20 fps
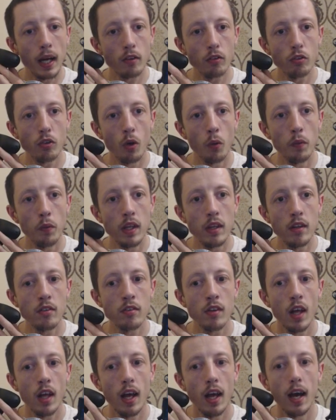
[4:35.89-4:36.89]
So these
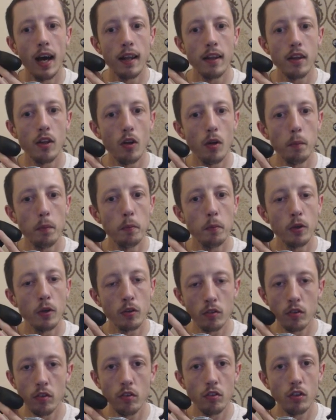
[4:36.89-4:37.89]
are the only
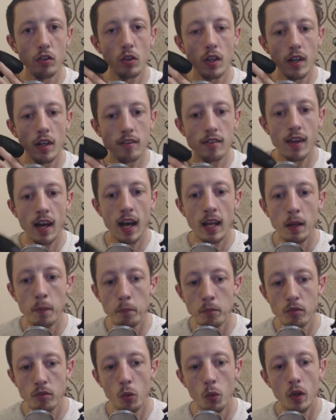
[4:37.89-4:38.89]
buttons you can assign them
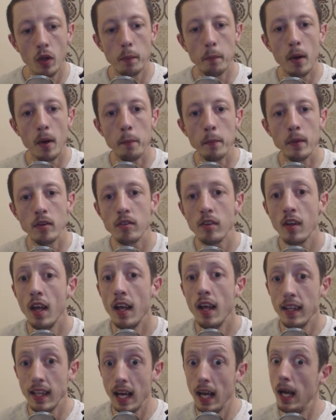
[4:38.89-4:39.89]
to at the moment
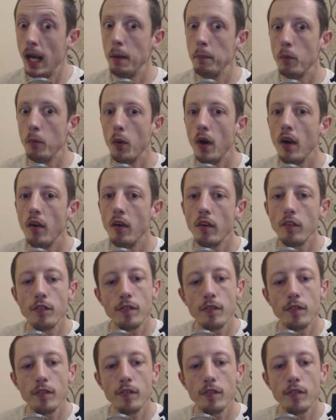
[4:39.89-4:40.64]
that I'm aware of.